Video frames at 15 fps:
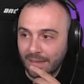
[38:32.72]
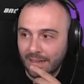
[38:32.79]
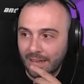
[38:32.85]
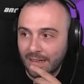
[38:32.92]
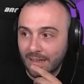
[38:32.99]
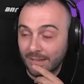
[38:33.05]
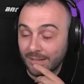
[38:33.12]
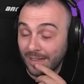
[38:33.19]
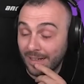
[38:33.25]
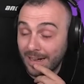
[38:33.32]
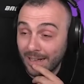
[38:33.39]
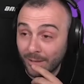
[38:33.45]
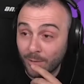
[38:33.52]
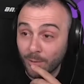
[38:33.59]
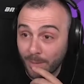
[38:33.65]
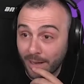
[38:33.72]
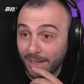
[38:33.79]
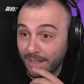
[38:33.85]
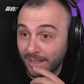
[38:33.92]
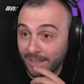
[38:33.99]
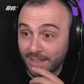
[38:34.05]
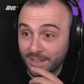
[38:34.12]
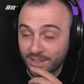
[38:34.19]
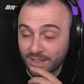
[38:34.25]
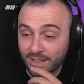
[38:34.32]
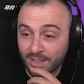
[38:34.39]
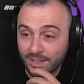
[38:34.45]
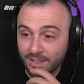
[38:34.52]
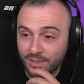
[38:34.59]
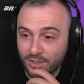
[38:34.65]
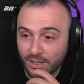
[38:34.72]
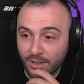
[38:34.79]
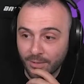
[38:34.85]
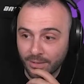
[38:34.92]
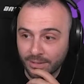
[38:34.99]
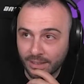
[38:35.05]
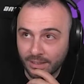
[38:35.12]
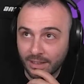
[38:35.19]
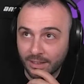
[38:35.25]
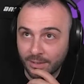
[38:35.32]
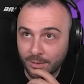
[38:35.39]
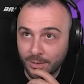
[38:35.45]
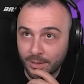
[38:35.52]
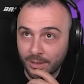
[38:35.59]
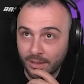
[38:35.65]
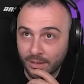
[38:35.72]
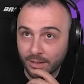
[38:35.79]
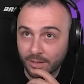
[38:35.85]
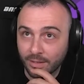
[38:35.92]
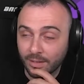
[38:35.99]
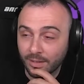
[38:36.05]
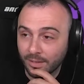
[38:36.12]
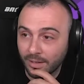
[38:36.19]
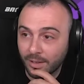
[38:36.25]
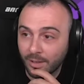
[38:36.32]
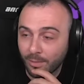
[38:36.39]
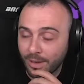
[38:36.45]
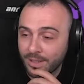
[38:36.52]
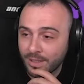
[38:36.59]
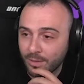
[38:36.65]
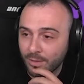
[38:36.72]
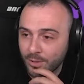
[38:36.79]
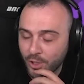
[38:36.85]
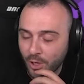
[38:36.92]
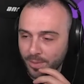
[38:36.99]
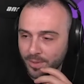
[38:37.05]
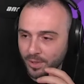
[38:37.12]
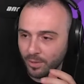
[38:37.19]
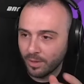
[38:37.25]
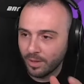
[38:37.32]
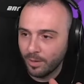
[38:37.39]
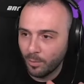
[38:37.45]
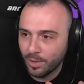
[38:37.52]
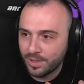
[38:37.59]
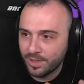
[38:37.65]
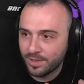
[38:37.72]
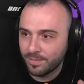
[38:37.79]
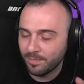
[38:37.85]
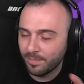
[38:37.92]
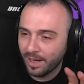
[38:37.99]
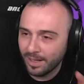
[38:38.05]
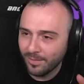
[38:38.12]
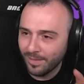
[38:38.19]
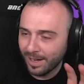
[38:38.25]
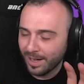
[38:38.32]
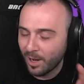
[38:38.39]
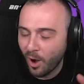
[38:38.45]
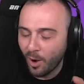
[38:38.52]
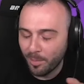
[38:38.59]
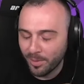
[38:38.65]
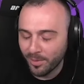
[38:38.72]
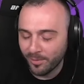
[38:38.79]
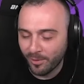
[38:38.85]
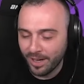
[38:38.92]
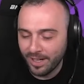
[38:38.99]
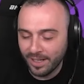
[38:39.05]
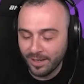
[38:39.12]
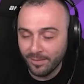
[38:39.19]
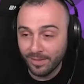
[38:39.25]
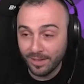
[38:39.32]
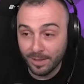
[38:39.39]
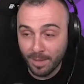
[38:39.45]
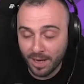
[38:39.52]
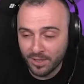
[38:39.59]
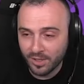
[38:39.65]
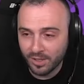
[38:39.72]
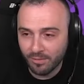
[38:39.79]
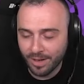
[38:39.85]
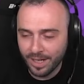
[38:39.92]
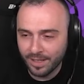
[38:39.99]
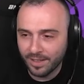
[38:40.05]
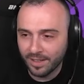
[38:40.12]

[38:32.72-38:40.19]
There are not too many in this genre that are doing a crazy good job. So it was kind of like a copy of Raid, Infinite Magic Raid,